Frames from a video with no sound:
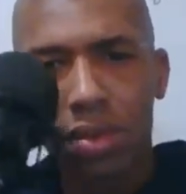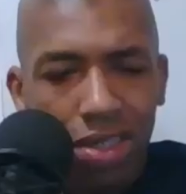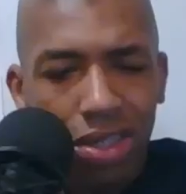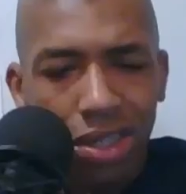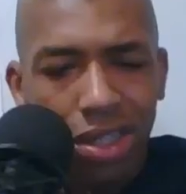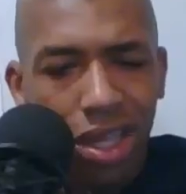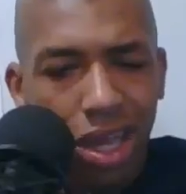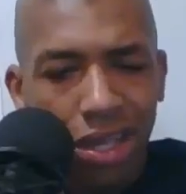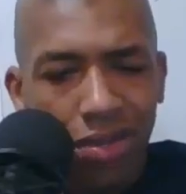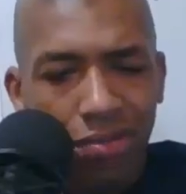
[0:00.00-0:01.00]
It's just
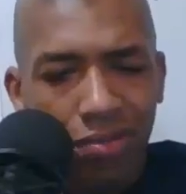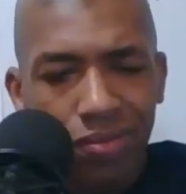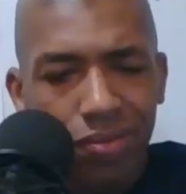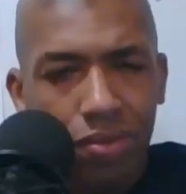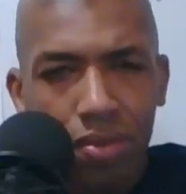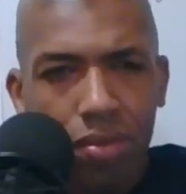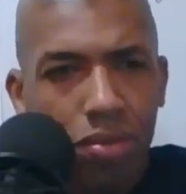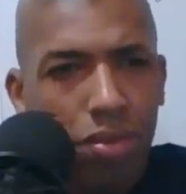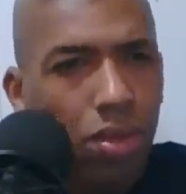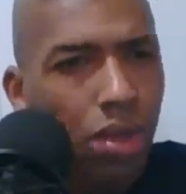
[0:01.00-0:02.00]
like,
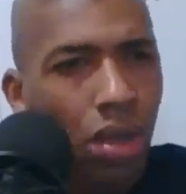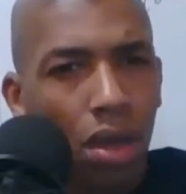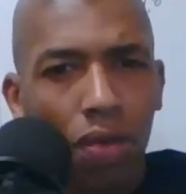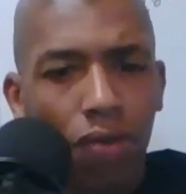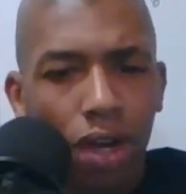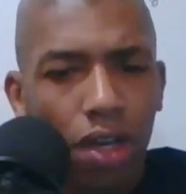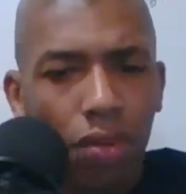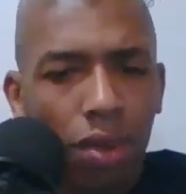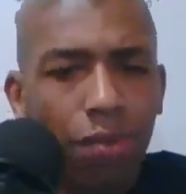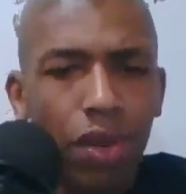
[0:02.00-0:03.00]
fuck it,
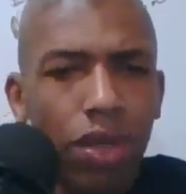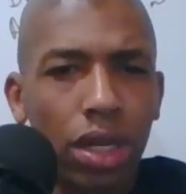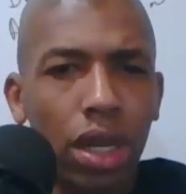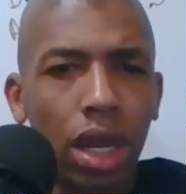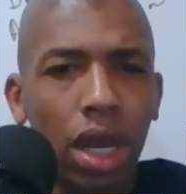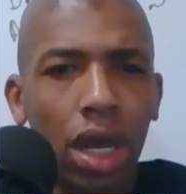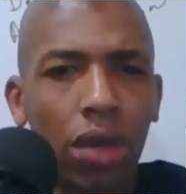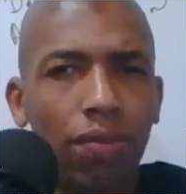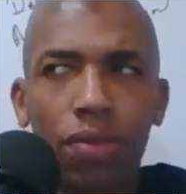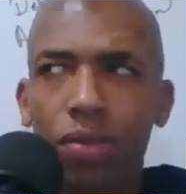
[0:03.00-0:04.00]
we building
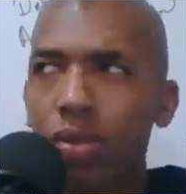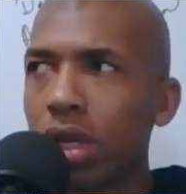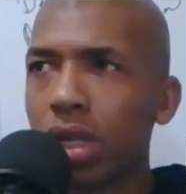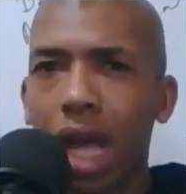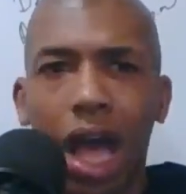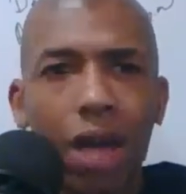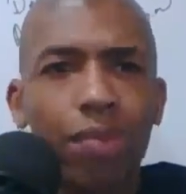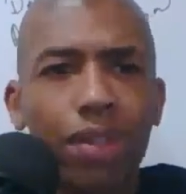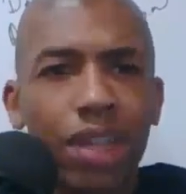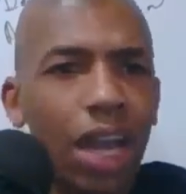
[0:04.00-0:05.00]
what is it,
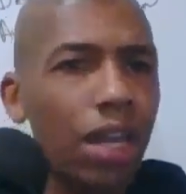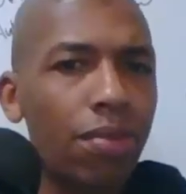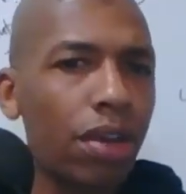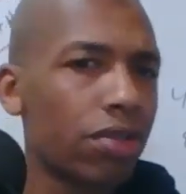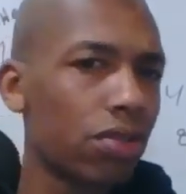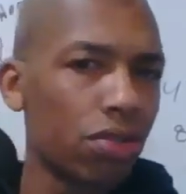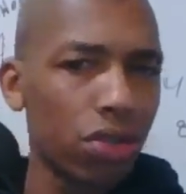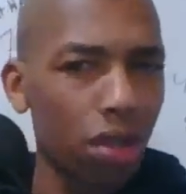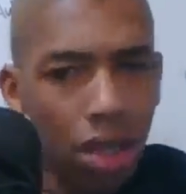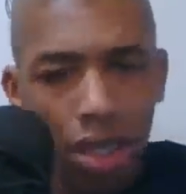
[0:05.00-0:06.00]
hypersonic
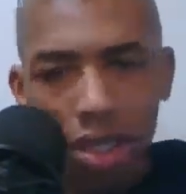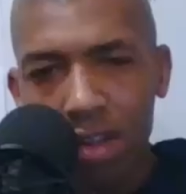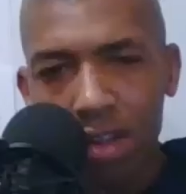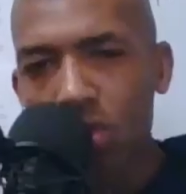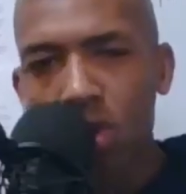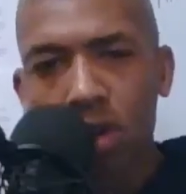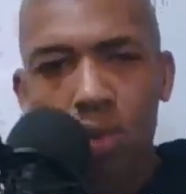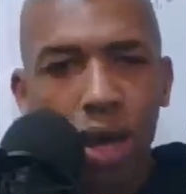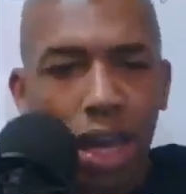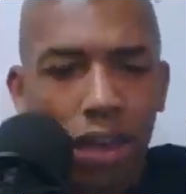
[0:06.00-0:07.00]
missiles, nuclear
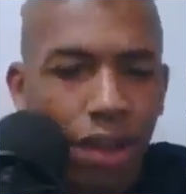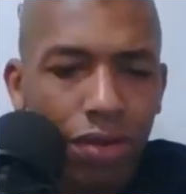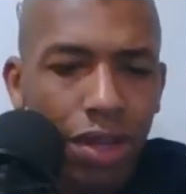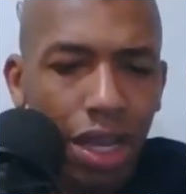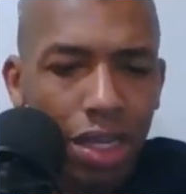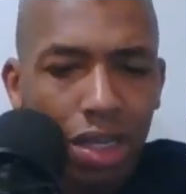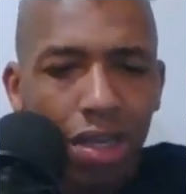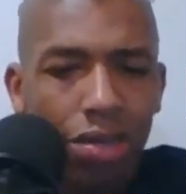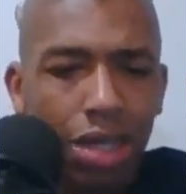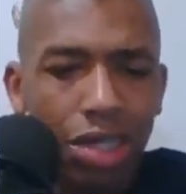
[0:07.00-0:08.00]
wave
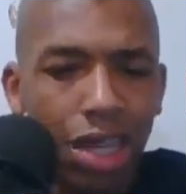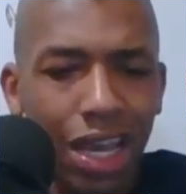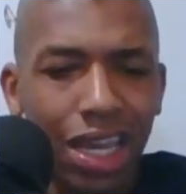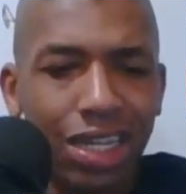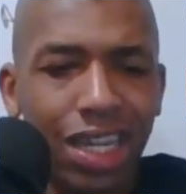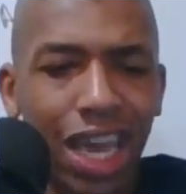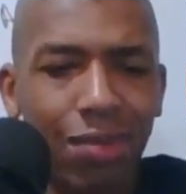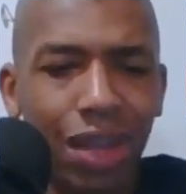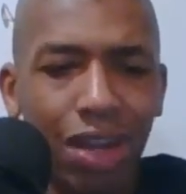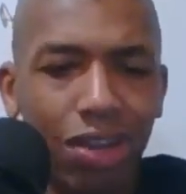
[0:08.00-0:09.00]
that can
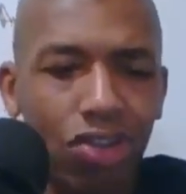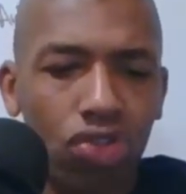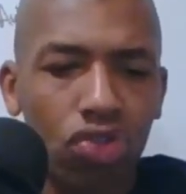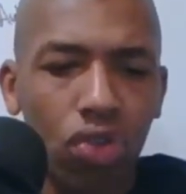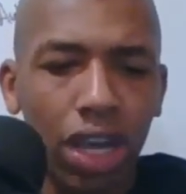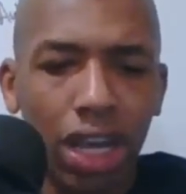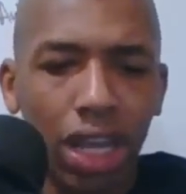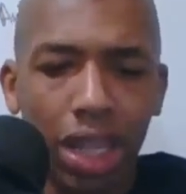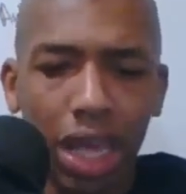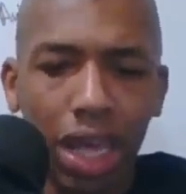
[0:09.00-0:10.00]
damn near destroy
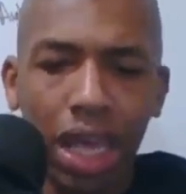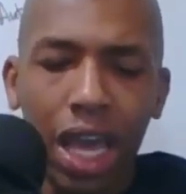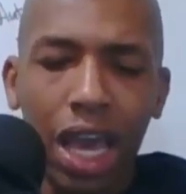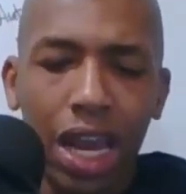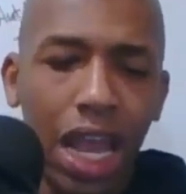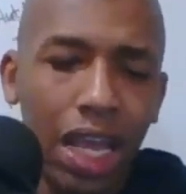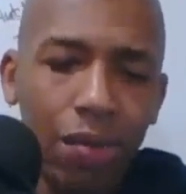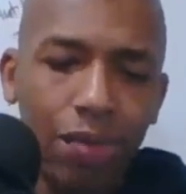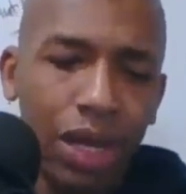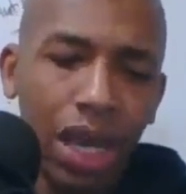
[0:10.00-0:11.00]
anything, and that
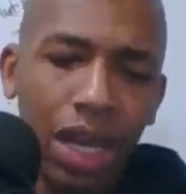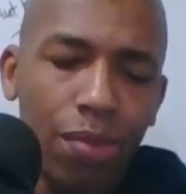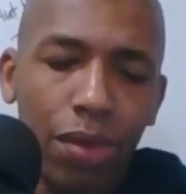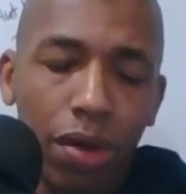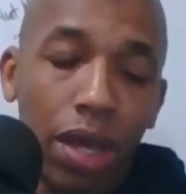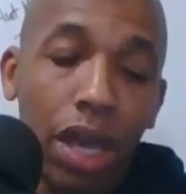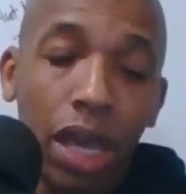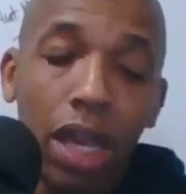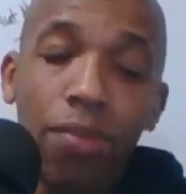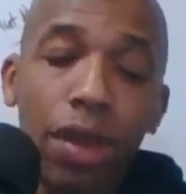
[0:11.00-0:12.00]
could beat
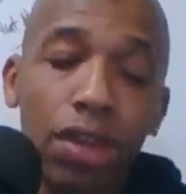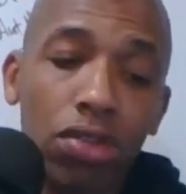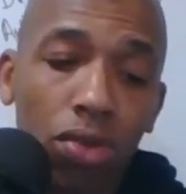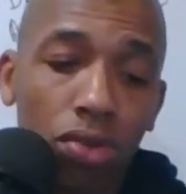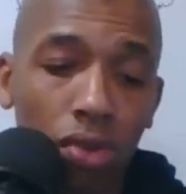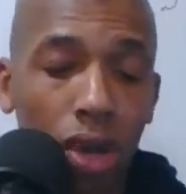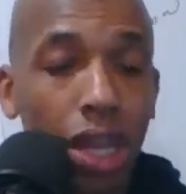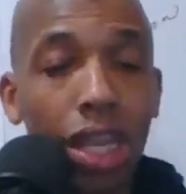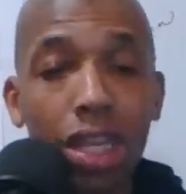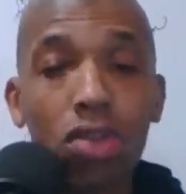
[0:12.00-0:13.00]
any missiles or
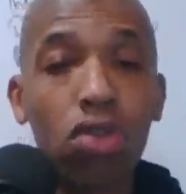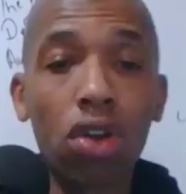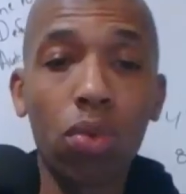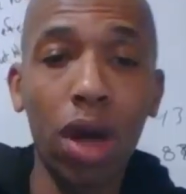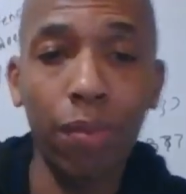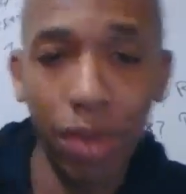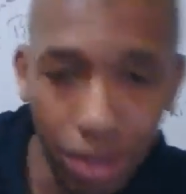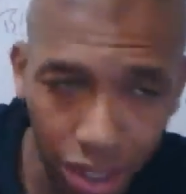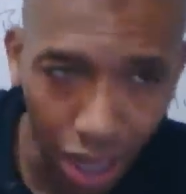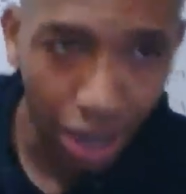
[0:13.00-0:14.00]
any nuclear
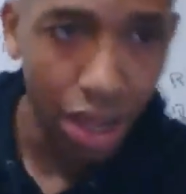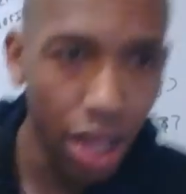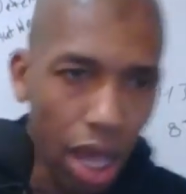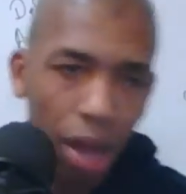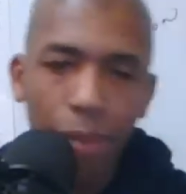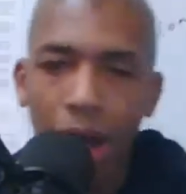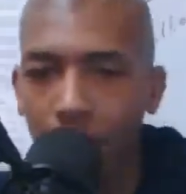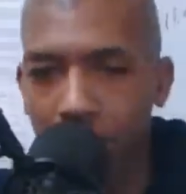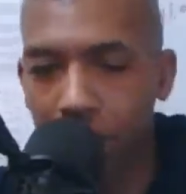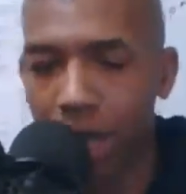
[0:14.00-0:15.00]
weapons that
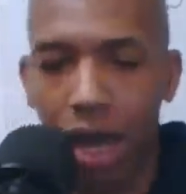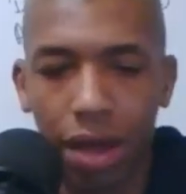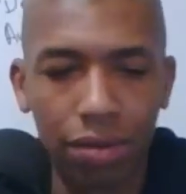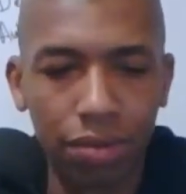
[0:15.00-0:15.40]
America got.